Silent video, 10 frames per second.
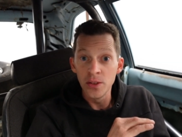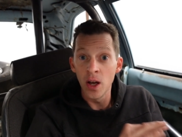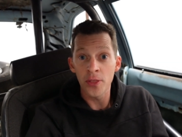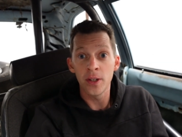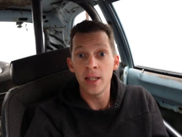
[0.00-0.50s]

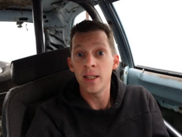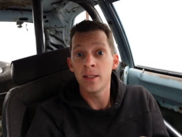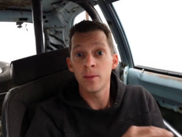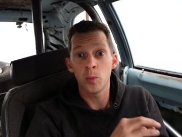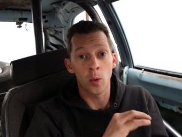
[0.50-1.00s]
Nothing
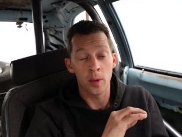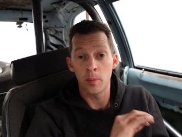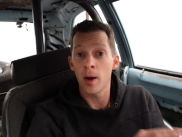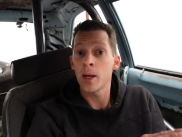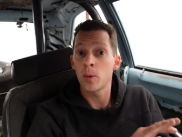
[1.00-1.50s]
hidden. What we
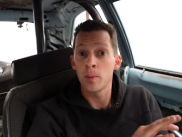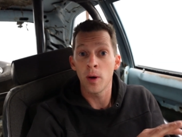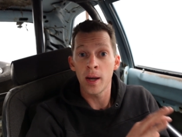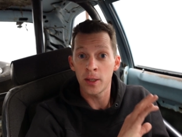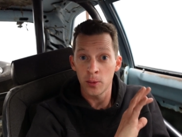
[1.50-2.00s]
break, we
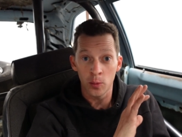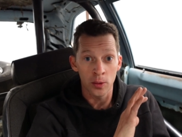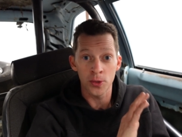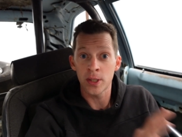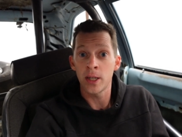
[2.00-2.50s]
break.
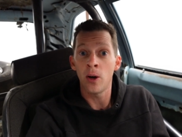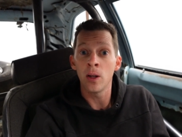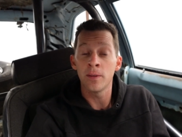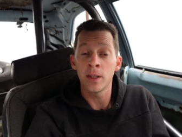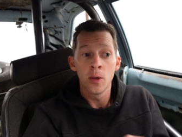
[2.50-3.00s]
We'll see
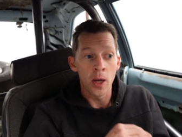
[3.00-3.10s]
all of it.